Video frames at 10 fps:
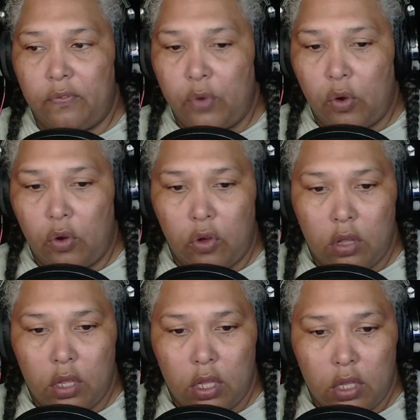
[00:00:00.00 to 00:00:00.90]
4,
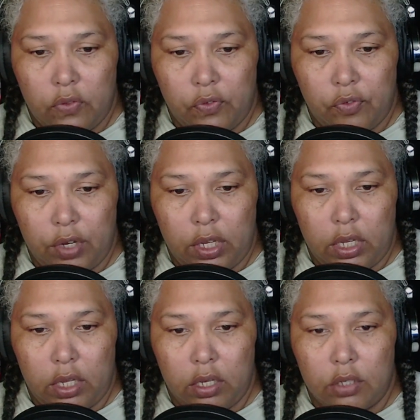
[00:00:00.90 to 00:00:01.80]

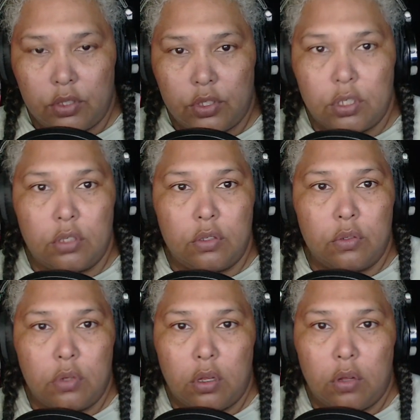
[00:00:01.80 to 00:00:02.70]
3,
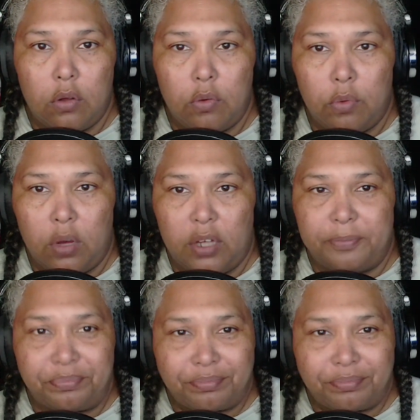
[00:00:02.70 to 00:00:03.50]
2, 1.